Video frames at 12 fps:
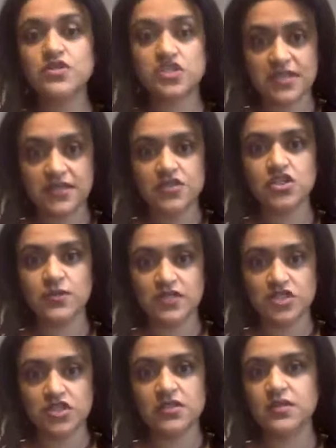which is
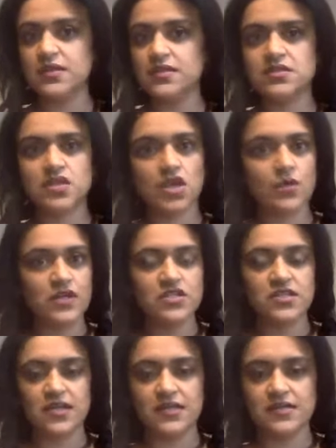intuition, and there's so much
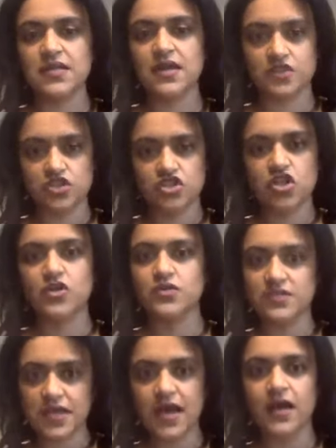science now that
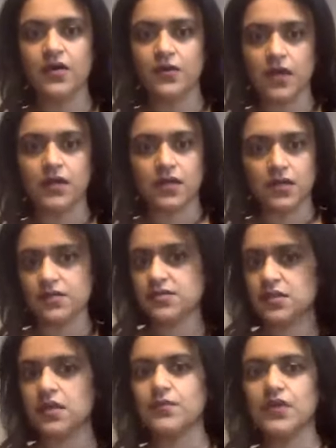shows how our guts
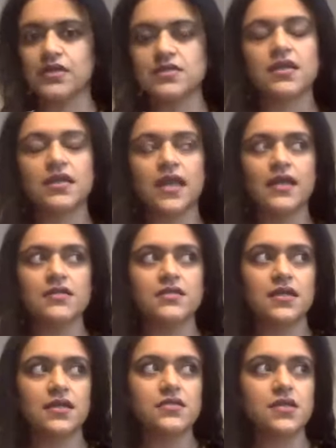and our brains are
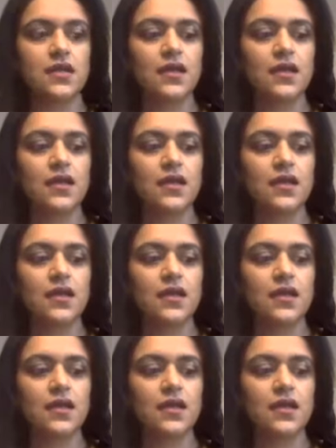connected.